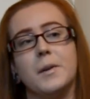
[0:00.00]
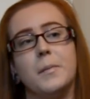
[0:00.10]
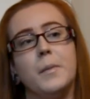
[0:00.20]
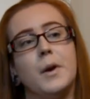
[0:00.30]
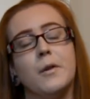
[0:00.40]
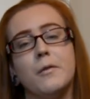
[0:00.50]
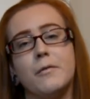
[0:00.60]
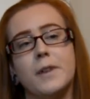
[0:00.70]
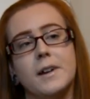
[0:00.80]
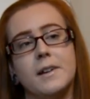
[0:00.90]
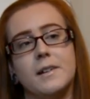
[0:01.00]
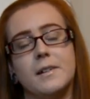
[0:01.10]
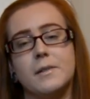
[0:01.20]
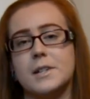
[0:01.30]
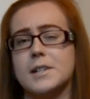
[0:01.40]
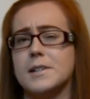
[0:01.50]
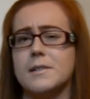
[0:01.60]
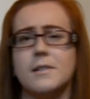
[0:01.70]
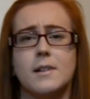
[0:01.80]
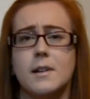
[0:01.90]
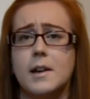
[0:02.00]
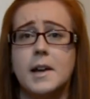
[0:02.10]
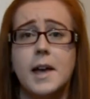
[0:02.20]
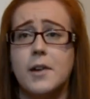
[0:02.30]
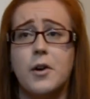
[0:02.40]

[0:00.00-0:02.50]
move, which, again,